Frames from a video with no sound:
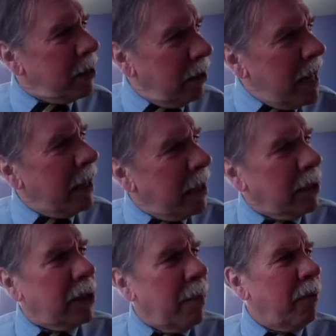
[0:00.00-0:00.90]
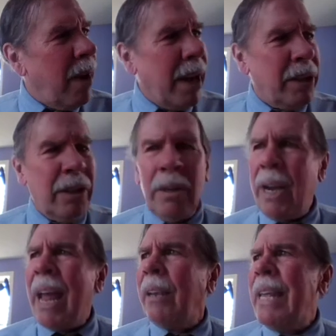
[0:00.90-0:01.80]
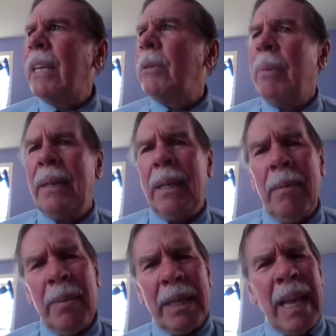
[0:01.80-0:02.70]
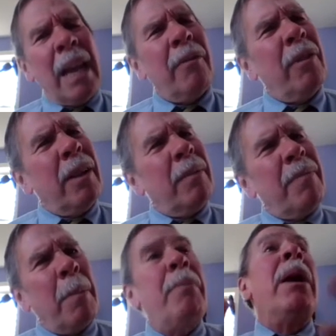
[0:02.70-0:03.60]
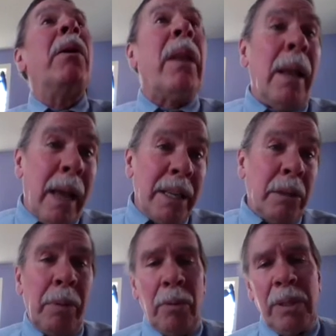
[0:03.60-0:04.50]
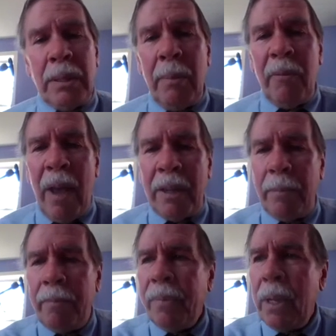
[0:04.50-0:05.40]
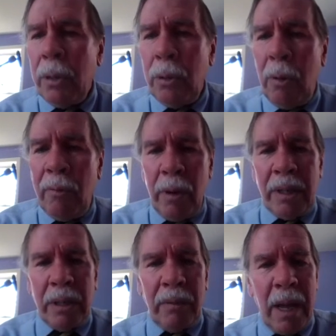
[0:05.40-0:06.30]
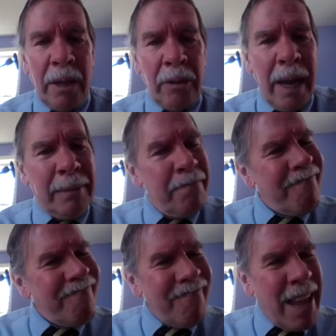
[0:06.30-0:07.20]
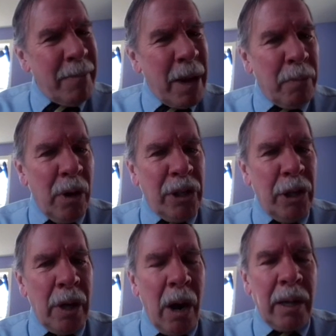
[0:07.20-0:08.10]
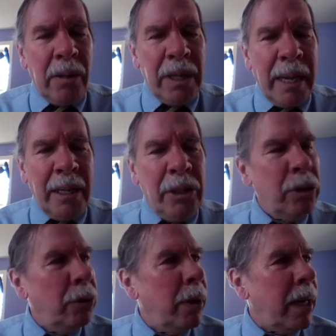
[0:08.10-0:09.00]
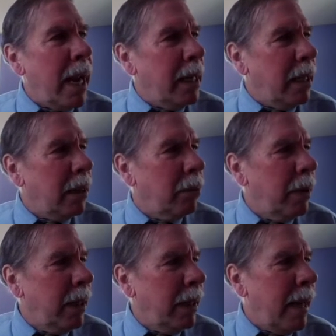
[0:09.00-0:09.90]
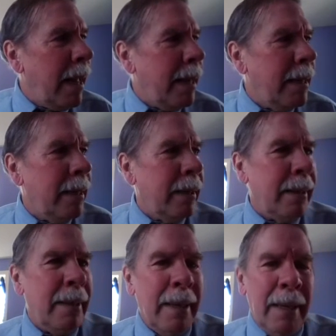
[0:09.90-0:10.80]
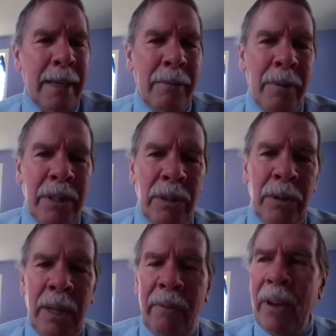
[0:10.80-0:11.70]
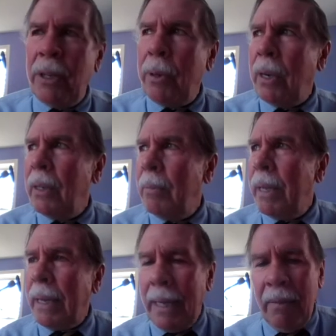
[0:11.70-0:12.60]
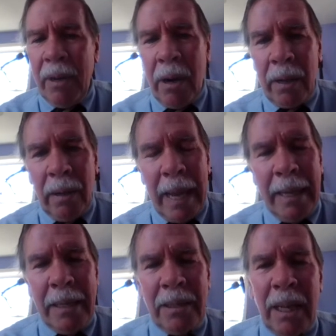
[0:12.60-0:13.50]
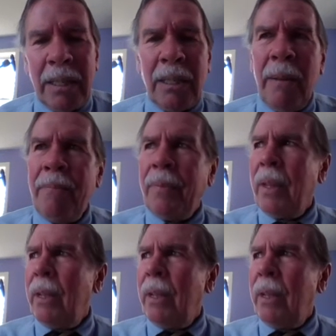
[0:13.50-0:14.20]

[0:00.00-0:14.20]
it's linked in some fashion, or not linked, but kind of parallel, I suppose, in some fashion to avoidance of contract. I might point you to Articles 82 and 83, and once you delve into it a little bit, even Article 86,